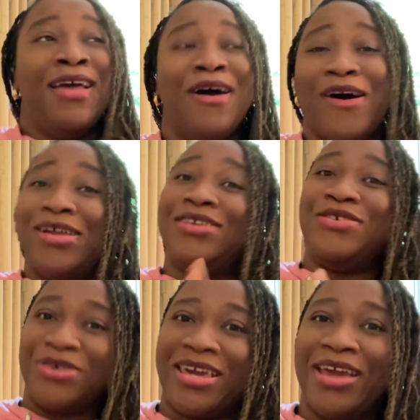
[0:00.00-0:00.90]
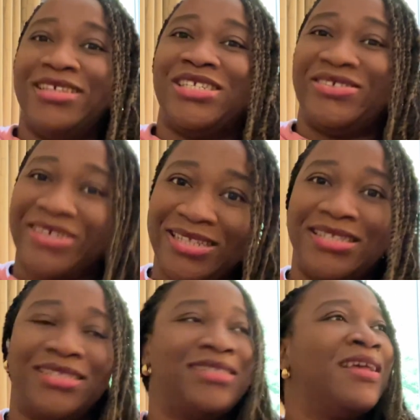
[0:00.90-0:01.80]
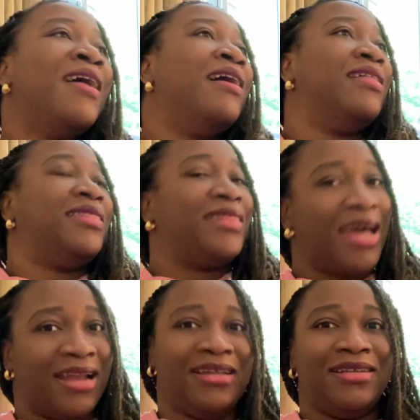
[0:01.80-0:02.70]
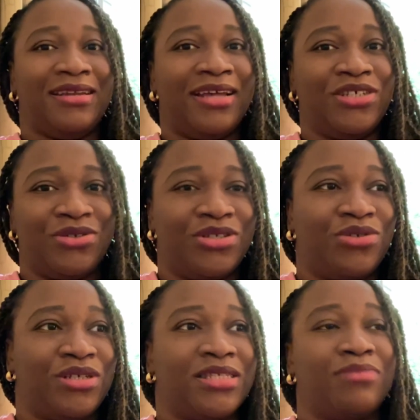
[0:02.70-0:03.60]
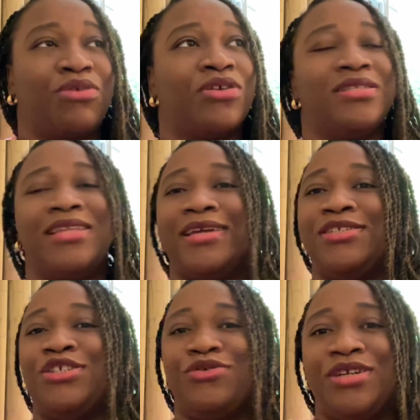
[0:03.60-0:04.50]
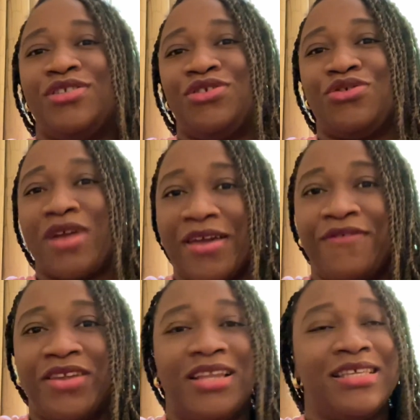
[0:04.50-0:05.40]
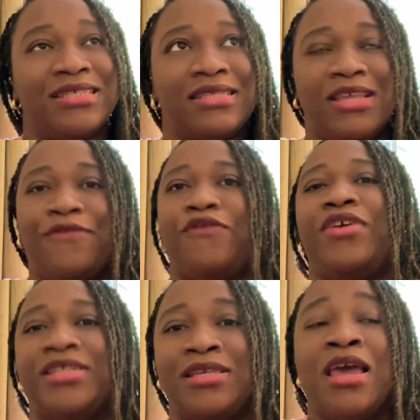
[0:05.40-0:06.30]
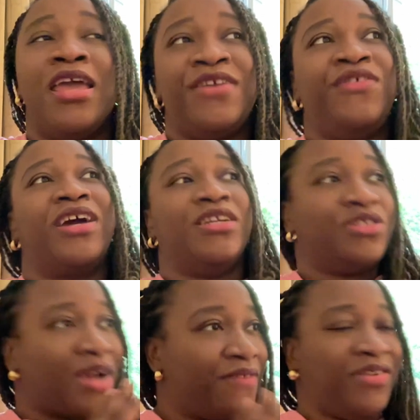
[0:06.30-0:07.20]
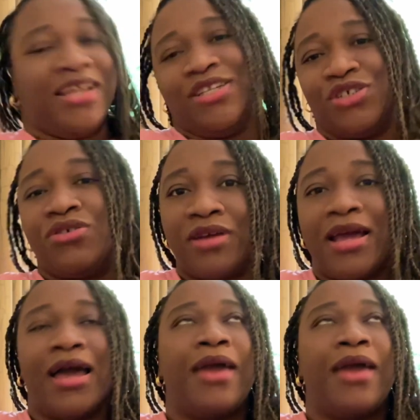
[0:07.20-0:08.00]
on UK streets than in the Nigerian streets, because Nigerian driving is different. If you can drive in Nigeria,